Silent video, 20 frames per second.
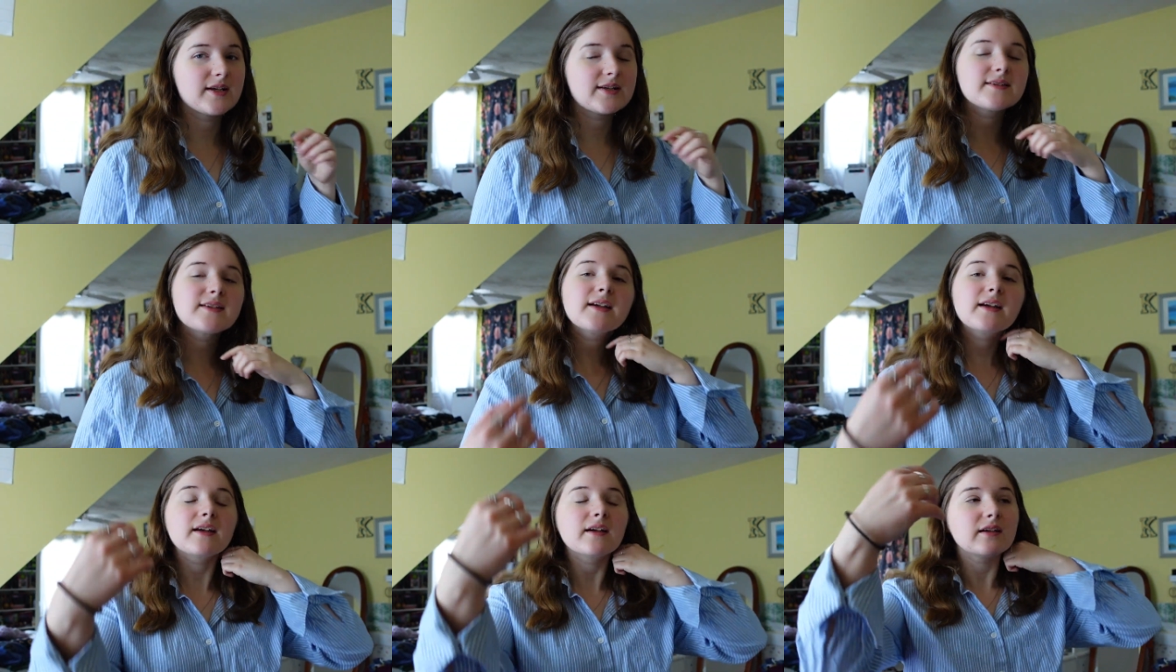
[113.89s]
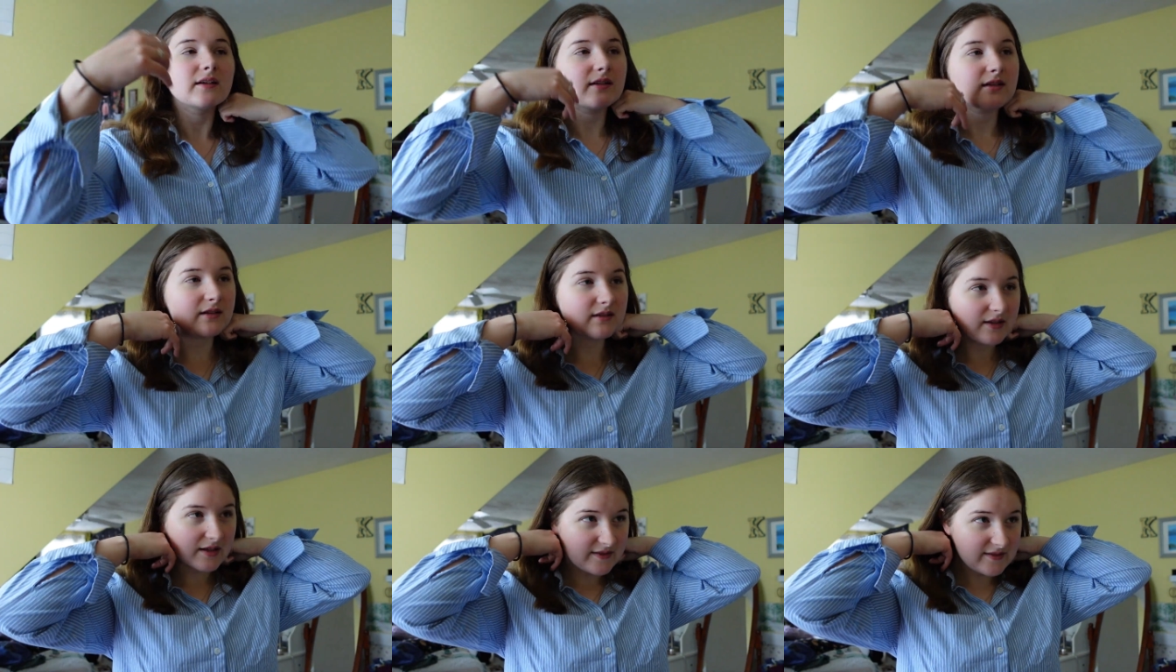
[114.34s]
It's like
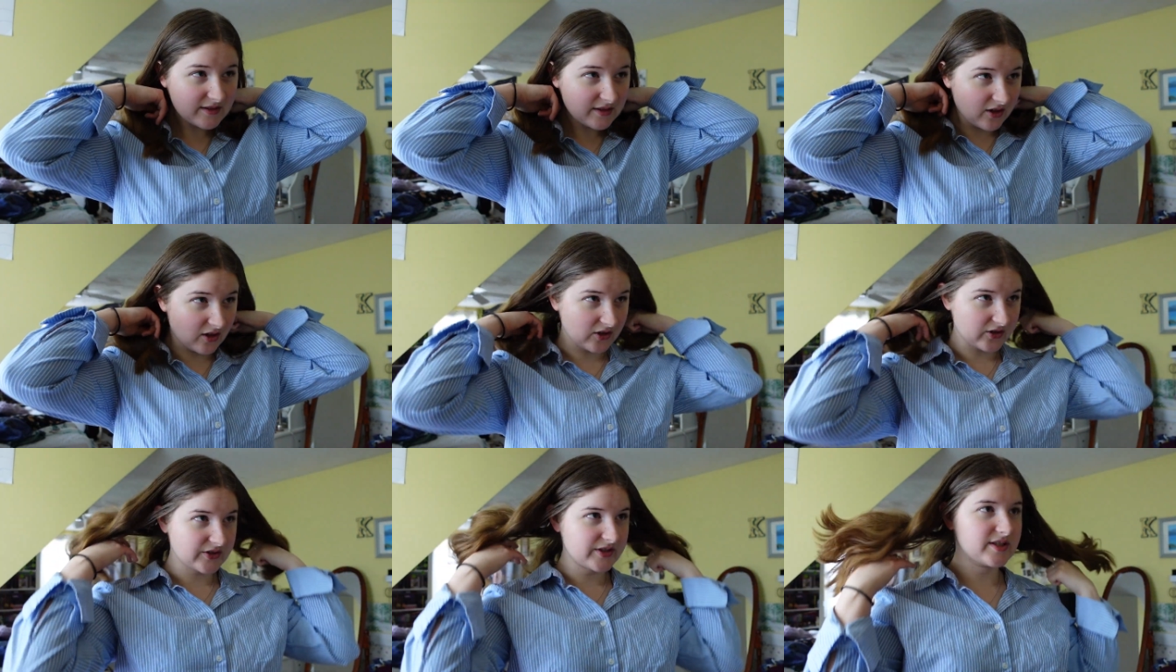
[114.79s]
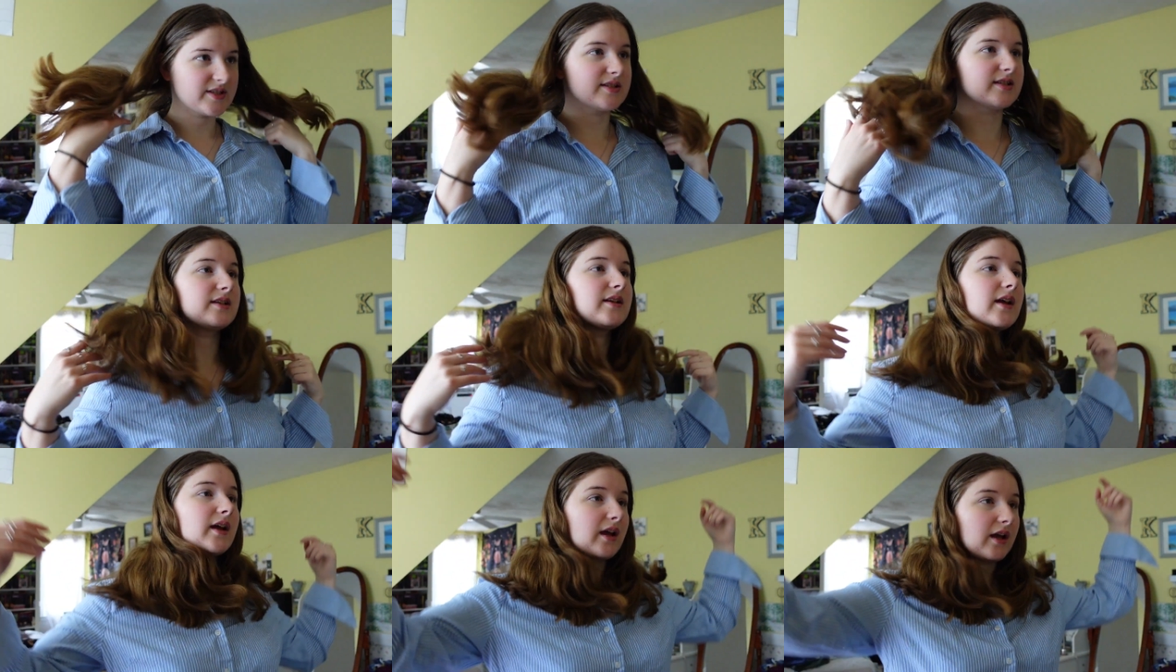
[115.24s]
nice and curly
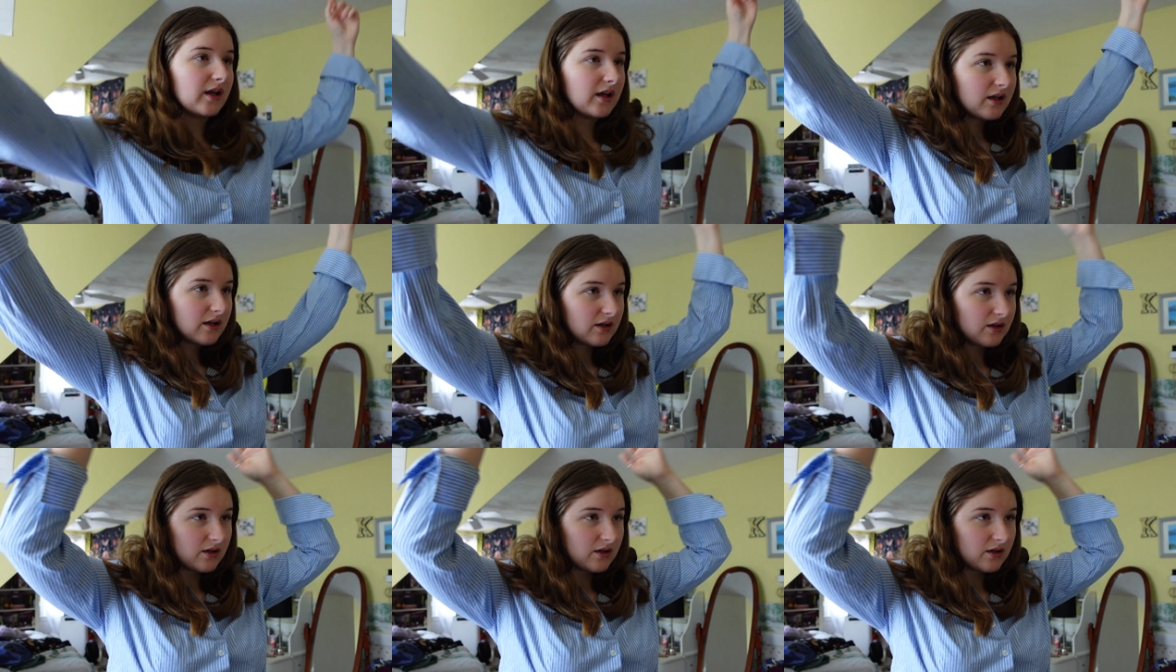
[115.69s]
today,